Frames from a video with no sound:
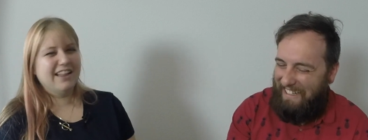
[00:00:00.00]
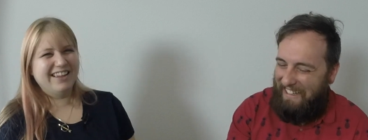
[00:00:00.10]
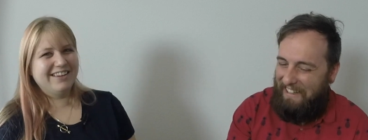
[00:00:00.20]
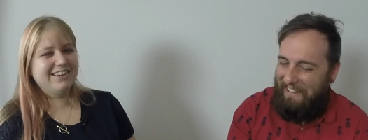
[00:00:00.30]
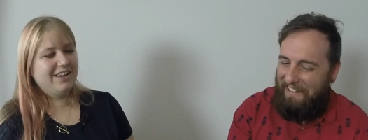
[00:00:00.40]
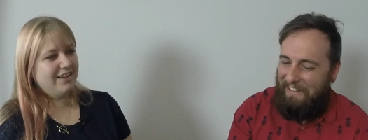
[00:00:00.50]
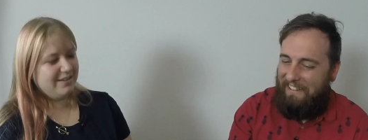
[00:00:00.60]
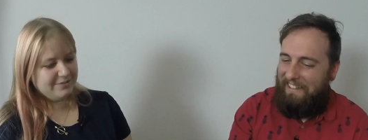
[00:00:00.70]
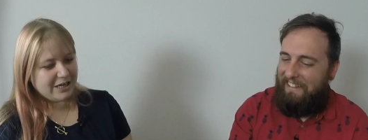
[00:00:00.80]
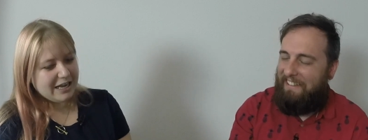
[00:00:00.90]
Speaker 1: yeah, like
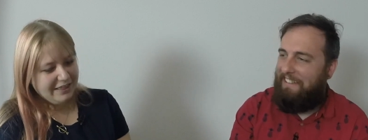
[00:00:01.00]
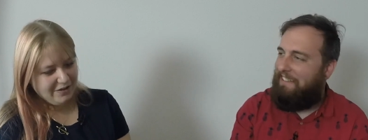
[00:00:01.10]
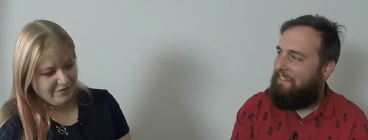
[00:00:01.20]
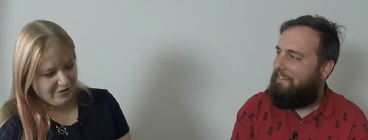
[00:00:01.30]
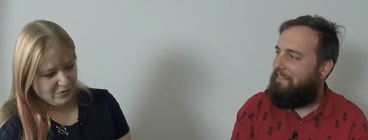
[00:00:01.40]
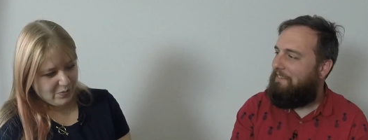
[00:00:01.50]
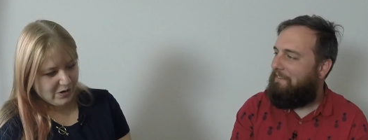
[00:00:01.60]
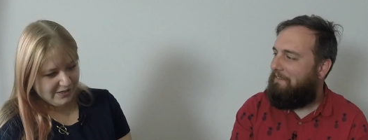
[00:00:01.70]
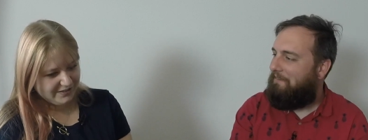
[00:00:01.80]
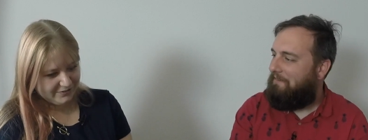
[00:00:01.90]
I'm trying to think of other
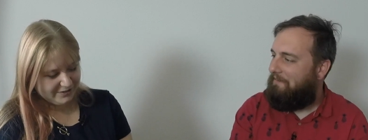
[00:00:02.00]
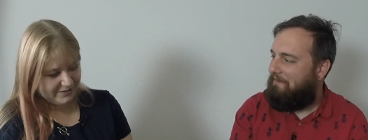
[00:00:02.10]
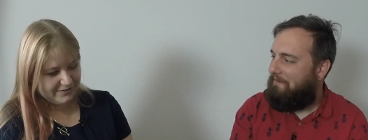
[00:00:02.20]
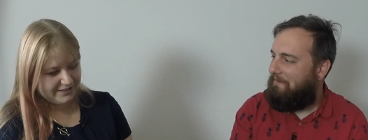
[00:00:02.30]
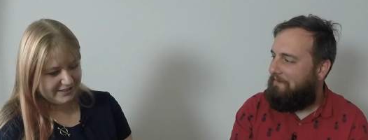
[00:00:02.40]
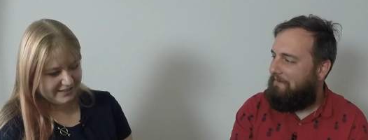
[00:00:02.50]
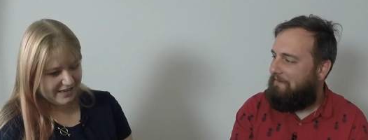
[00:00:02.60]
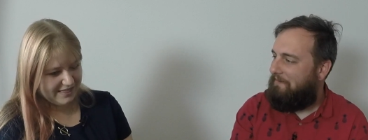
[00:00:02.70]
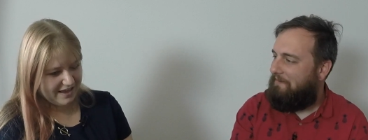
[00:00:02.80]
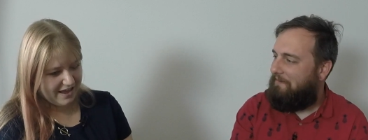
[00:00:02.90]
parts where it was just
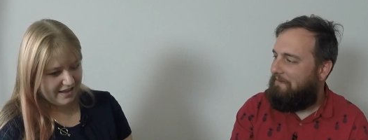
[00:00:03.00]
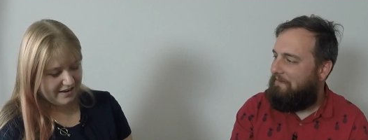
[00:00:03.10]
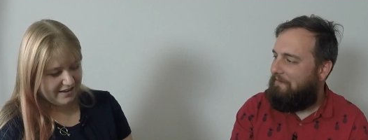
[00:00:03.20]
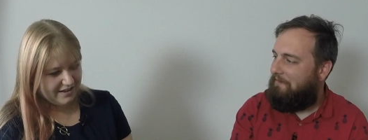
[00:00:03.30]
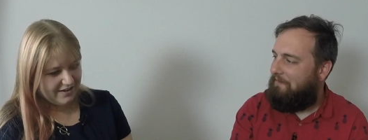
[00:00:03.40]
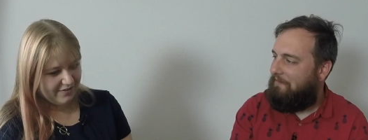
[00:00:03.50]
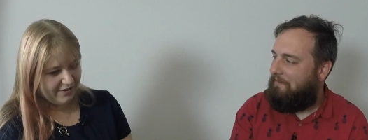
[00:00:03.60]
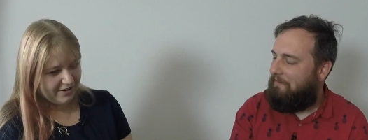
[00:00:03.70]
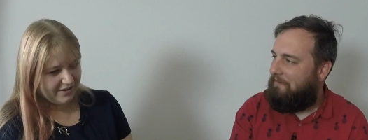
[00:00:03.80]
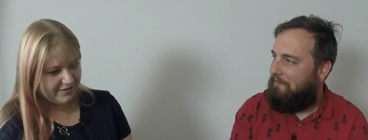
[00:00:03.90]
like that where